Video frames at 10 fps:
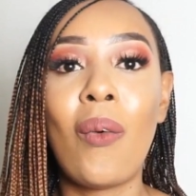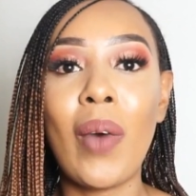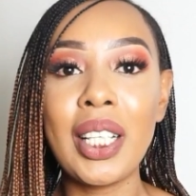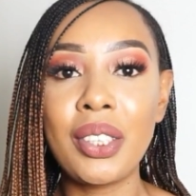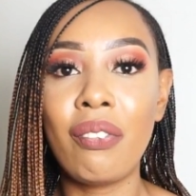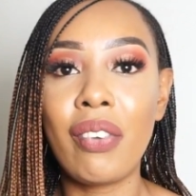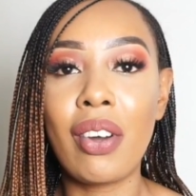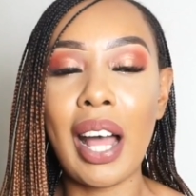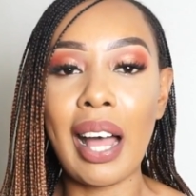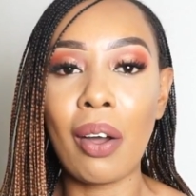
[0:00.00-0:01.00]
once you've
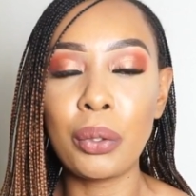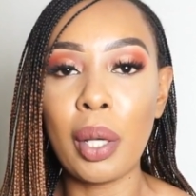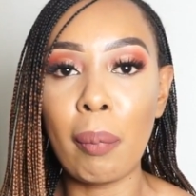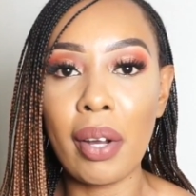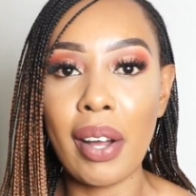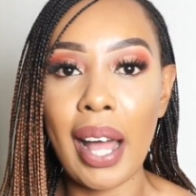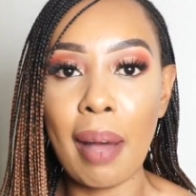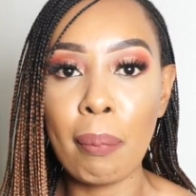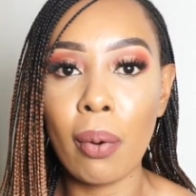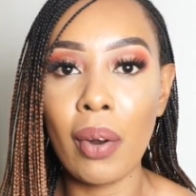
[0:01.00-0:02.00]
got your
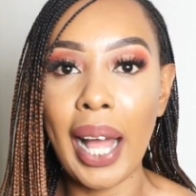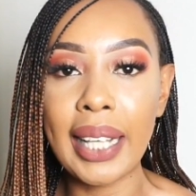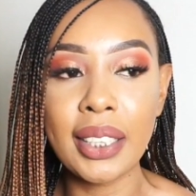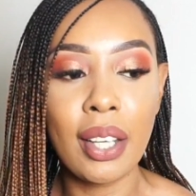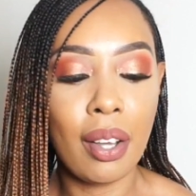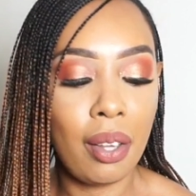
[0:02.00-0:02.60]
products,